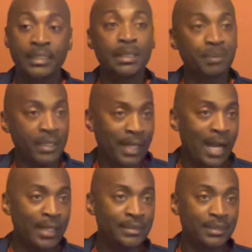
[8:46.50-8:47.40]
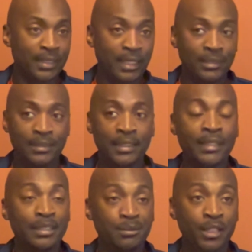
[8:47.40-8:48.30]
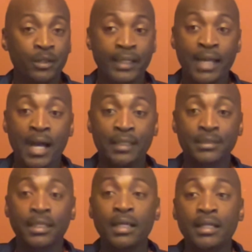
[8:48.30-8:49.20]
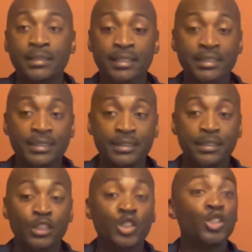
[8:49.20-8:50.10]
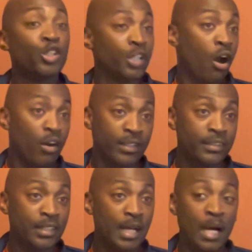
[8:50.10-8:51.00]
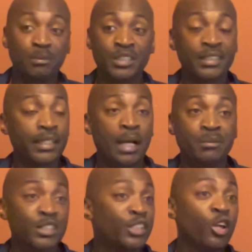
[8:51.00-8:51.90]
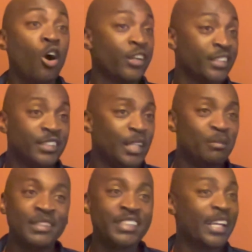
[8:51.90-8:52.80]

Keeping the guys together, letting them know, hey guys, this is your garden. I'm just the gardener. I'm just